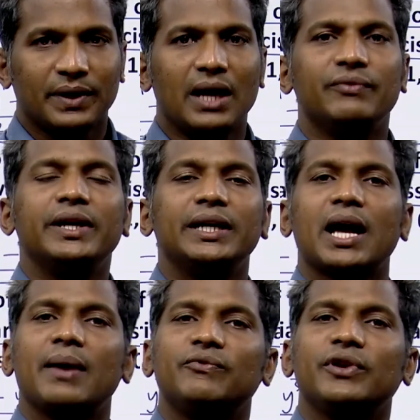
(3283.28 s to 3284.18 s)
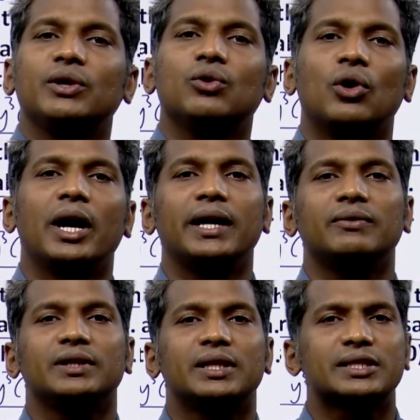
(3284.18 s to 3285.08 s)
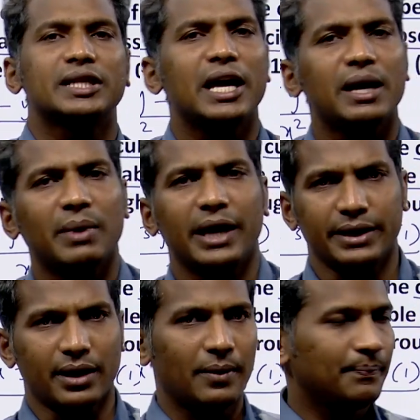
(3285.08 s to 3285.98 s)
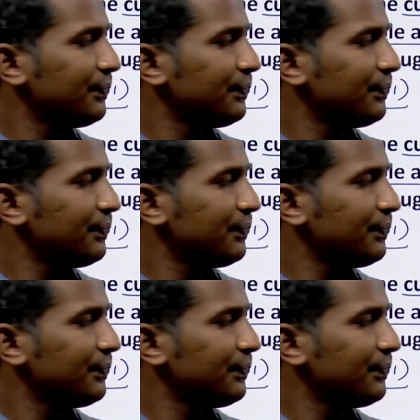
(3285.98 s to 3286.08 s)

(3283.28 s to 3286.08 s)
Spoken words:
Every time we go ahead with the same idea.